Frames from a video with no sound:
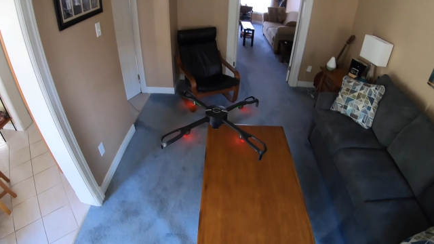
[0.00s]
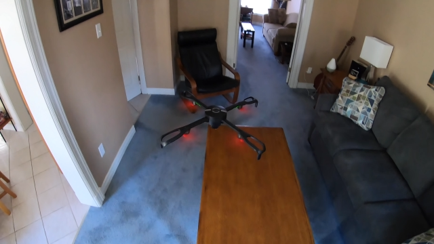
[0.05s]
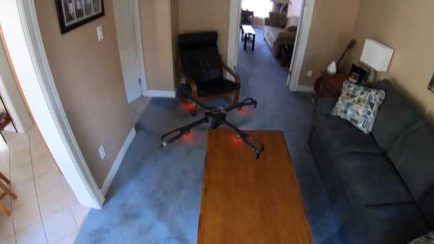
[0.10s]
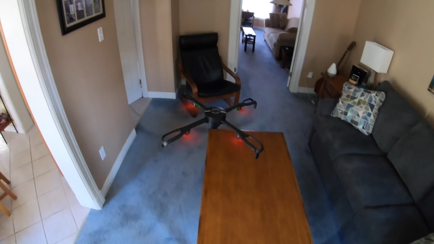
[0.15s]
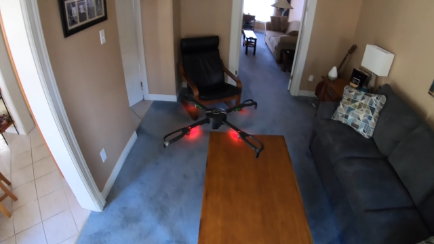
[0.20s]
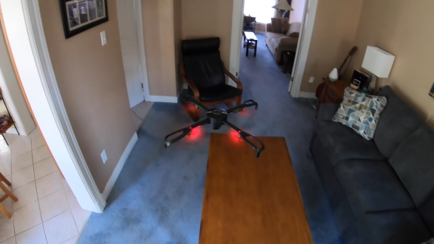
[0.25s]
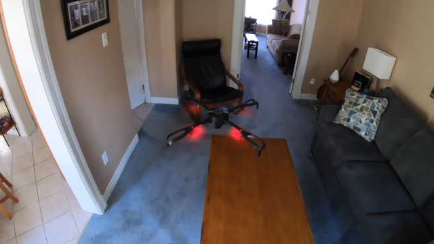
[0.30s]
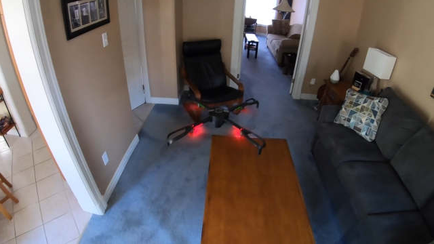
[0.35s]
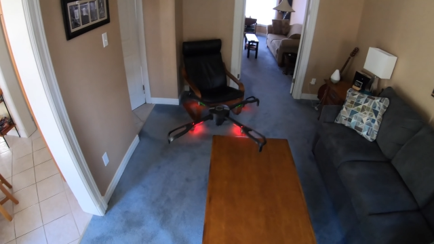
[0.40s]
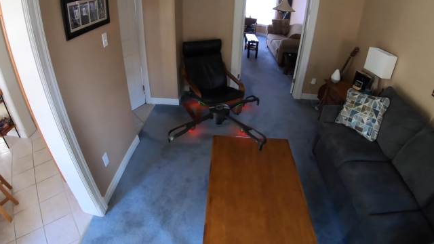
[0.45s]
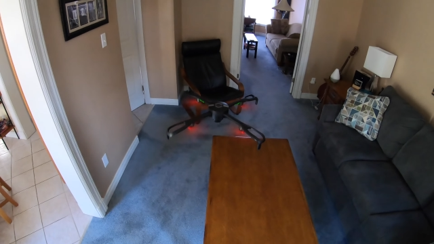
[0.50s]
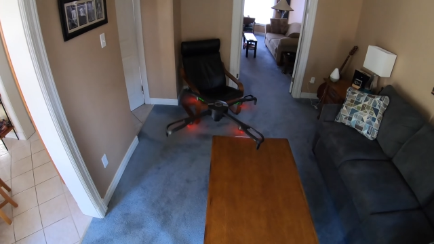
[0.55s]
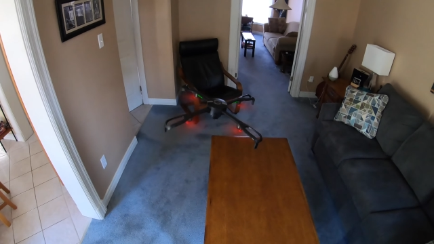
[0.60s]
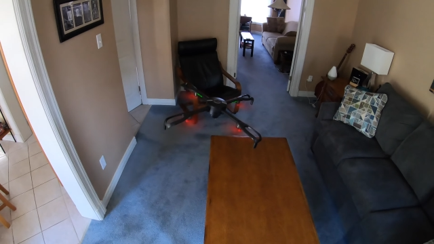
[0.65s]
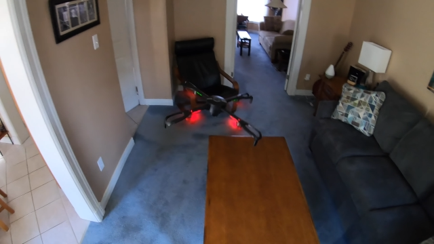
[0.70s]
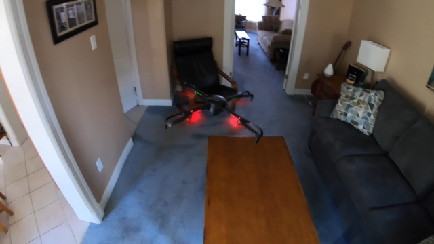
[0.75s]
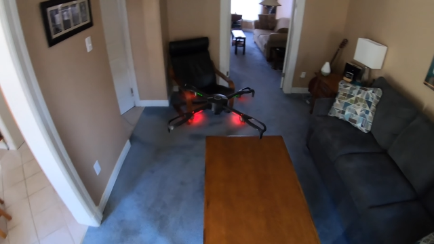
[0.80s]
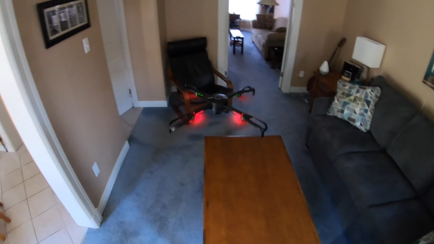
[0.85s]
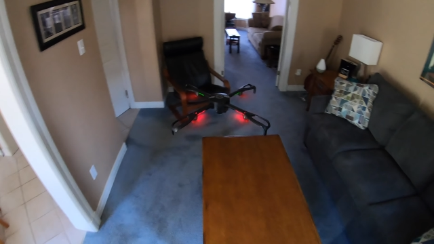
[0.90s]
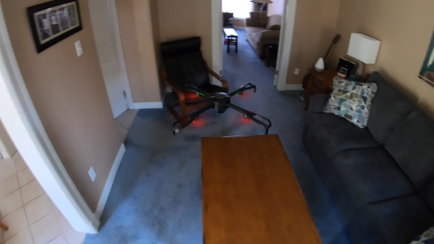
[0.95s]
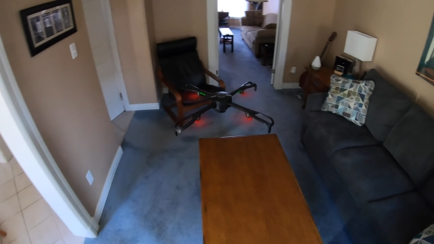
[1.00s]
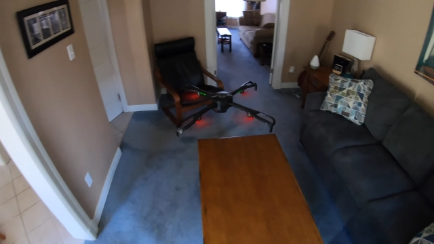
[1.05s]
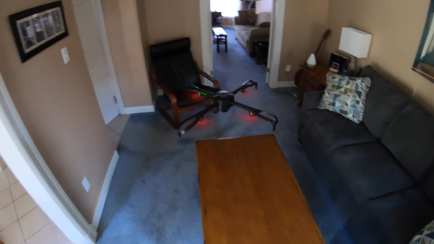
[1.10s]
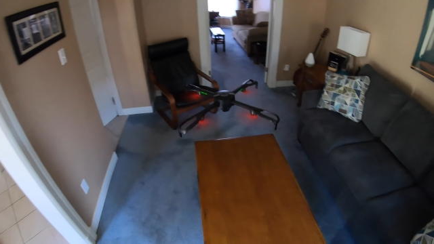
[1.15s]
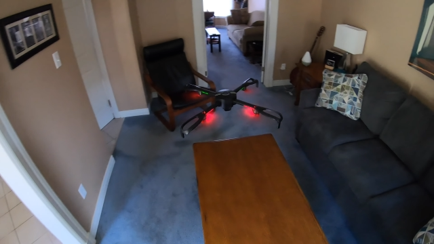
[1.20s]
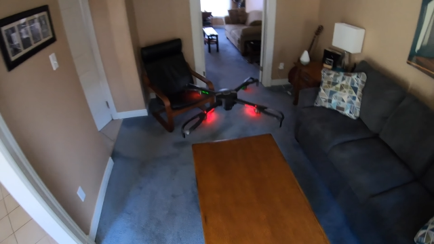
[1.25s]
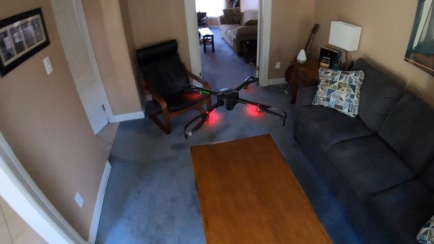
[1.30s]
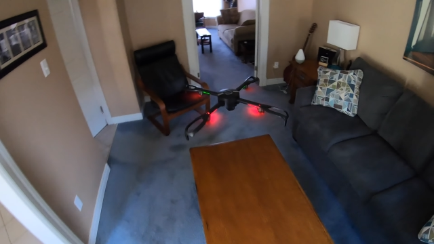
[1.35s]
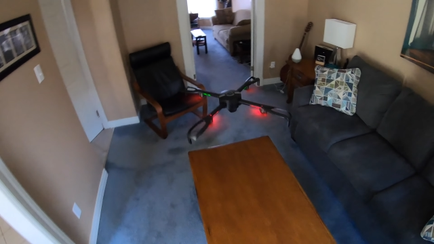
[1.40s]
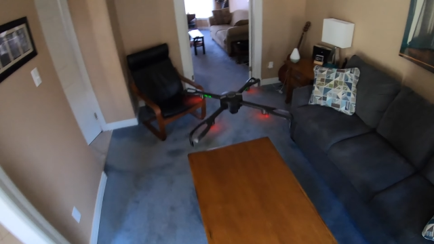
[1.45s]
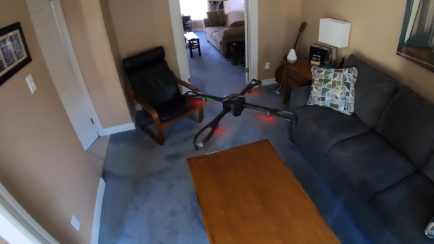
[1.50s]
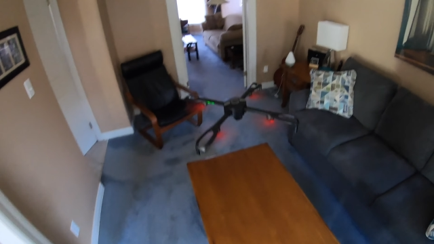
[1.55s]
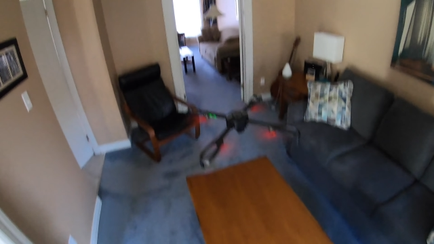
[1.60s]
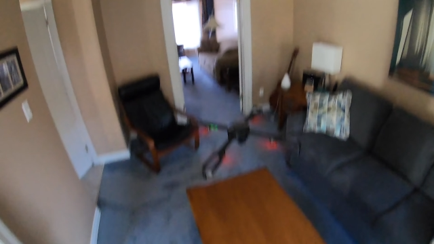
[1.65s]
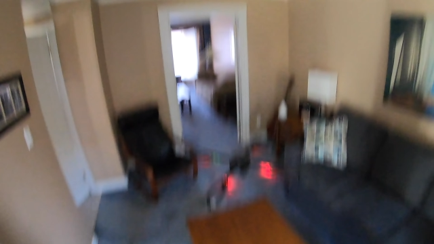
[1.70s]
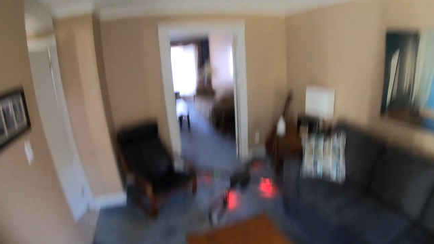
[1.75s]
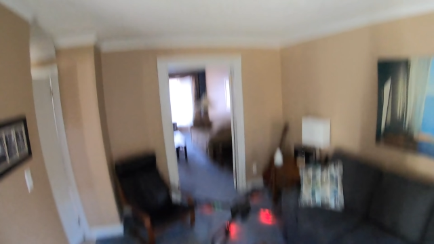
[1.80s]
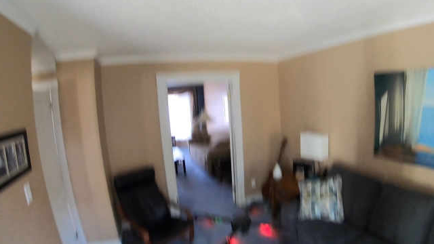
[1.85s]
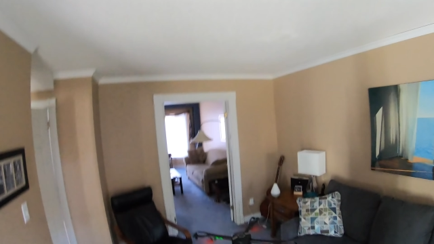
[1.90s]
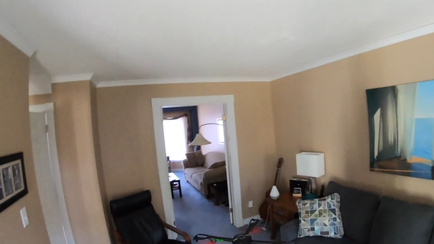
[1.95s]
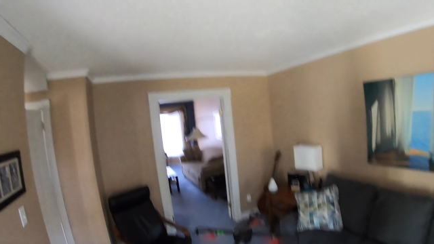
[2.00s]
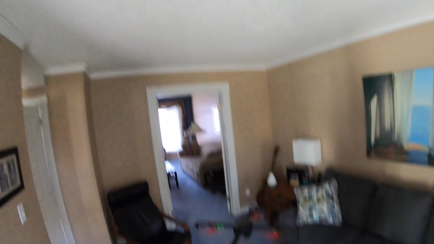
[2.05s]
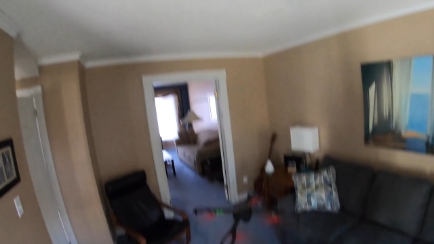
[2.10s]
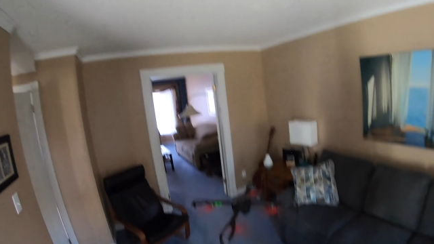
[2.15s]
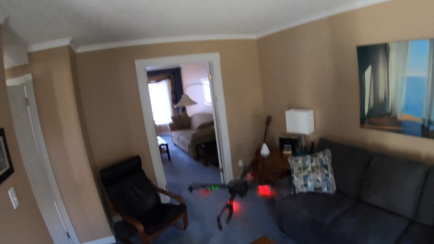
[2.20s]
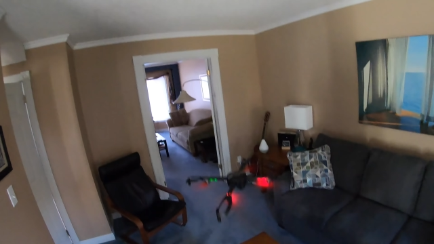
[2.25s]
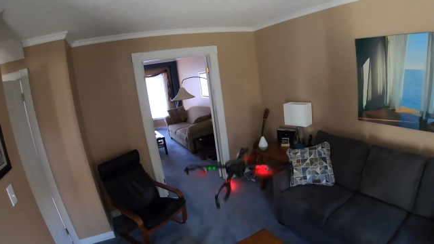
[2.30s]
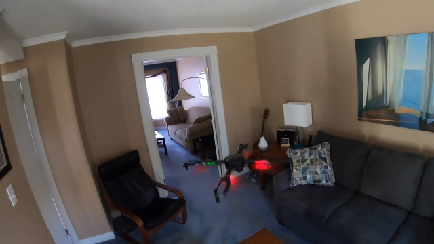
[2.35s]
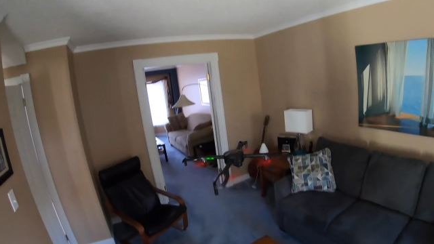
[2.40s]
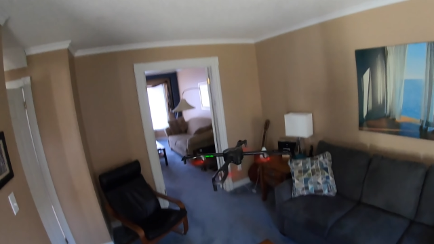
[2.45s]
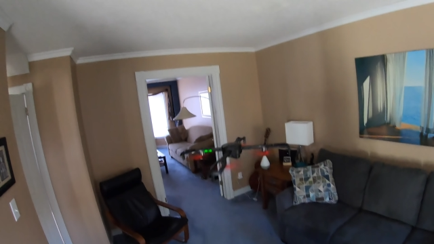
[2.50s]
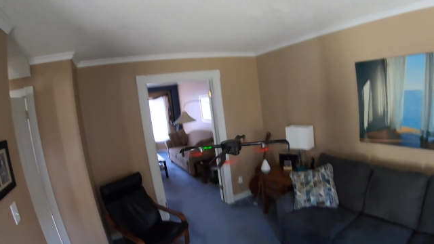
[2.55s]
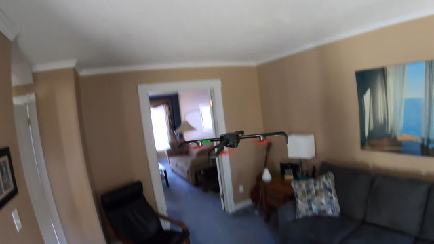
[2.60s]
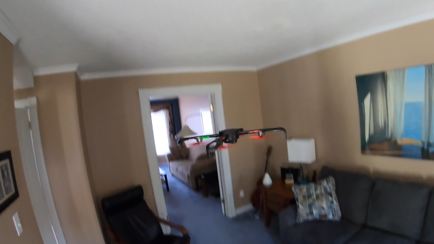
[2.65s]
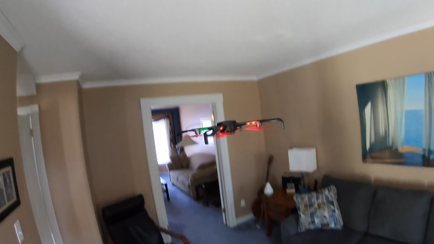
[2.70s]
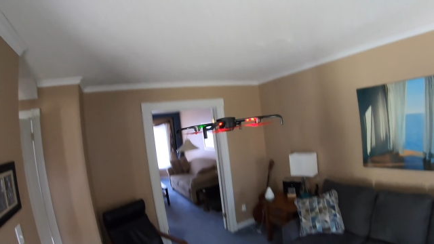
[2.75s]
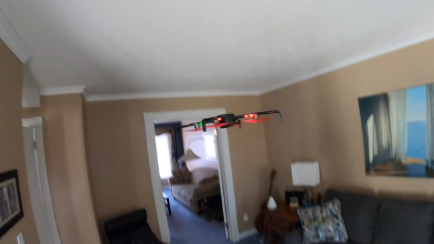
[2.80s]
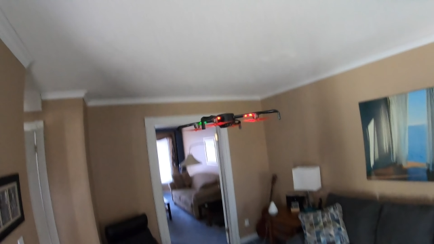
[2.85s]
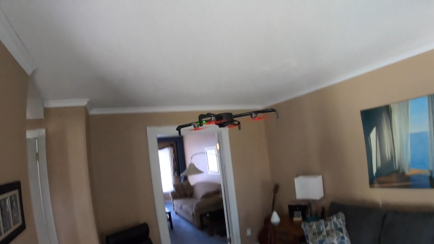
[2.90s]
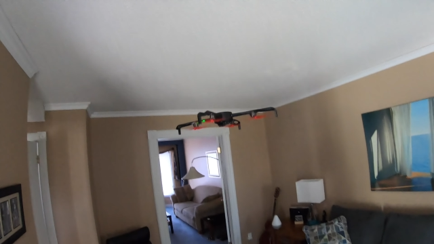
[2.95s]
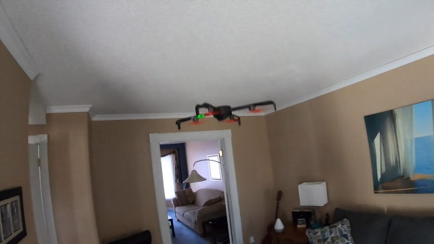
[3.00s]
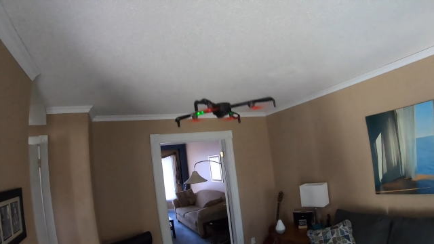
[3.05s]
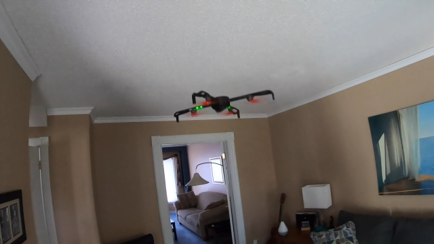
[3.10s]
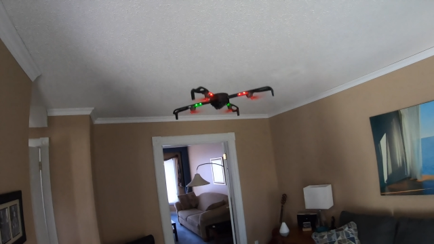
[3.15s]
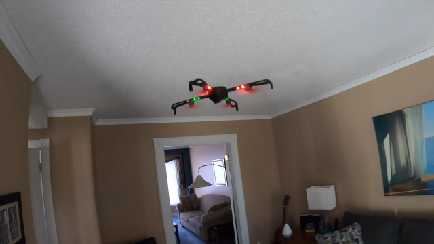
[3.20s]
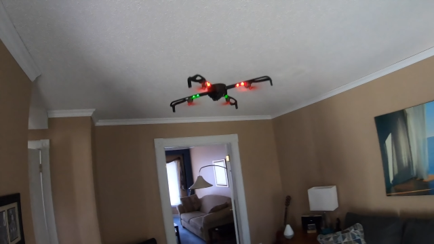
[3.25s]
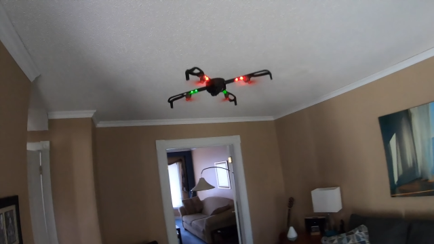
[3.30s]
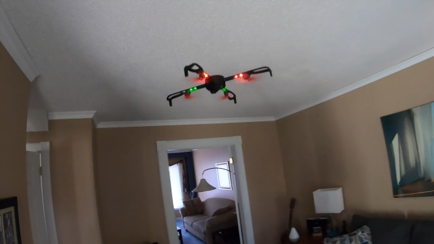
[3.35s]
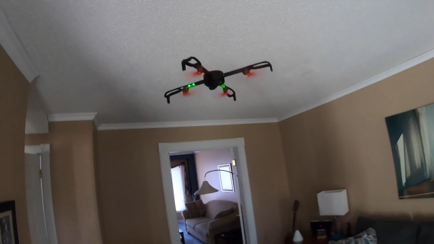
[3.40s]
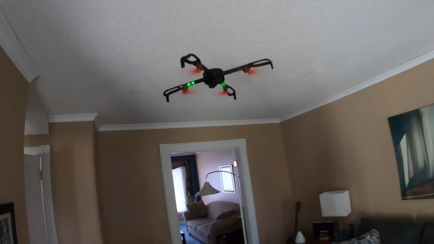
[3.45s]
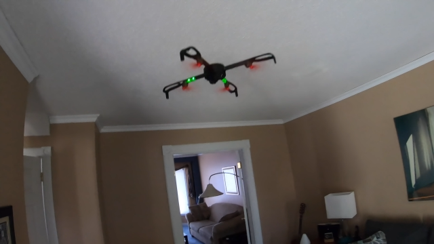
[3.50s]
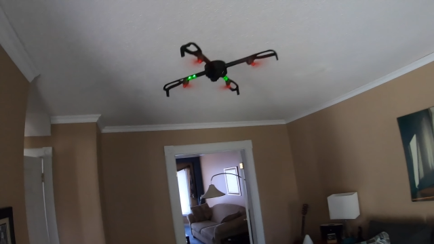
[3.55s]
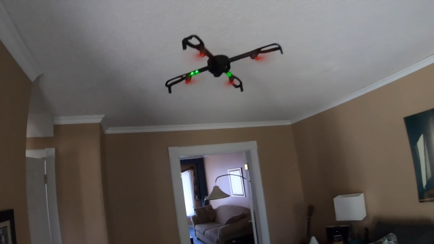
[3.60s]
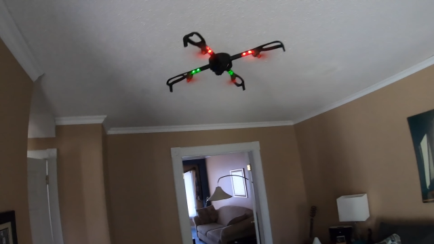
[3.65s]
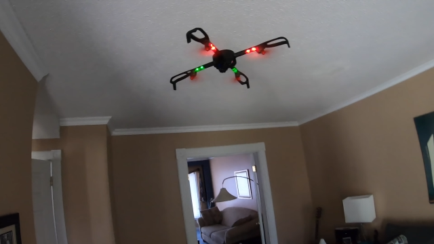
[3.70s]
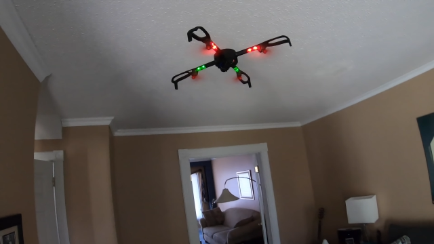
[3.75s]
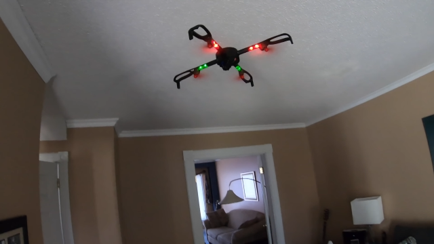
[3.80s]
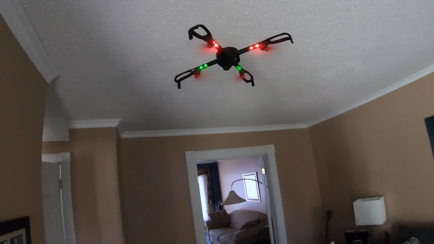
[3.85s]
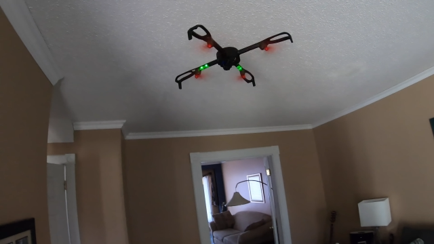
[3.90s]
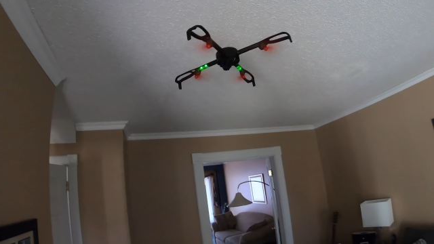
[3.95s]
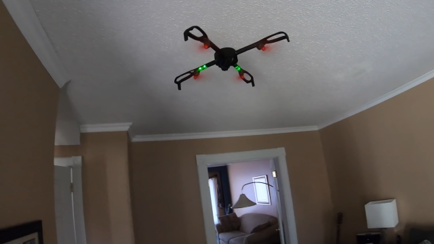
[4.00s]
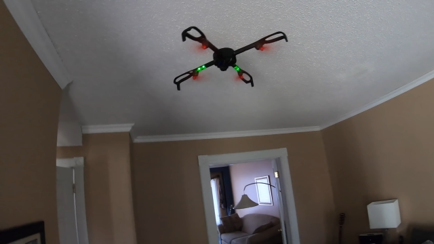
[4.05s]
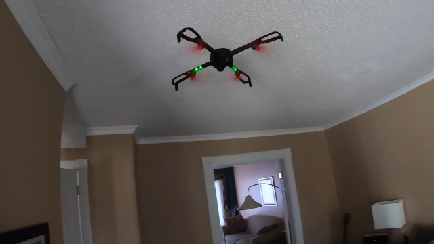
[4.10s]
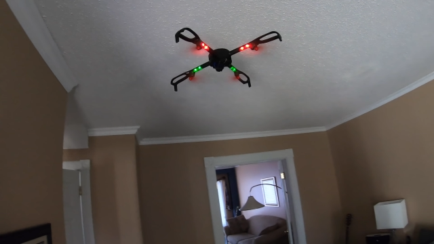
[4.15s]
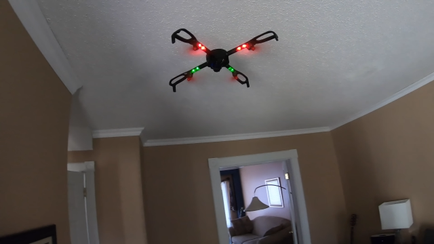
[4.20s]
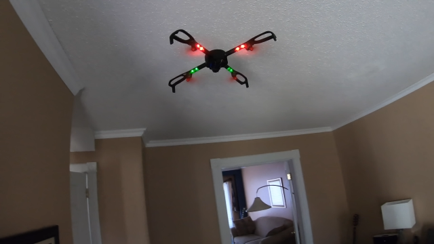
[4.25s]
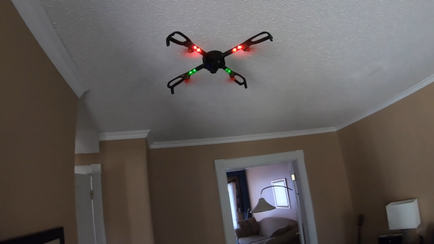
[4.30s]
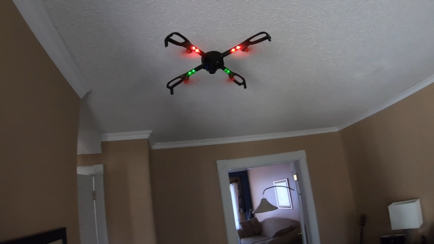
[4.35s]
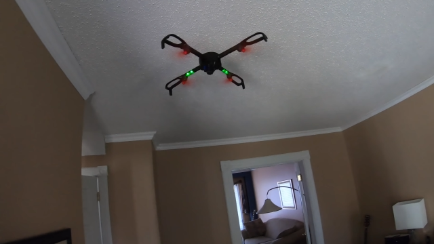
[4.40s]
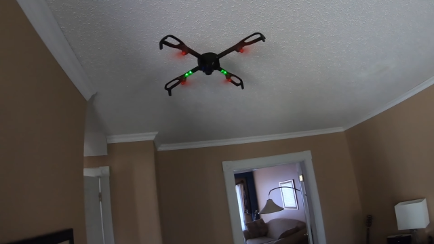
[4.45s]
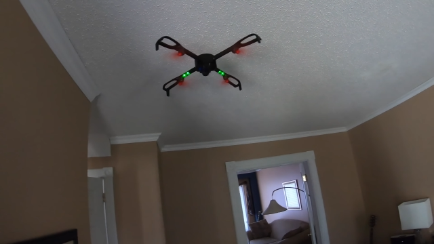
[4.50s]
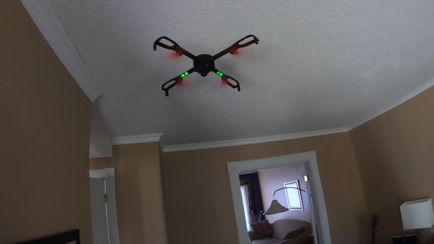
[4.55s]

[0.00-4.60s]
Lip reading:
(no speaker visible)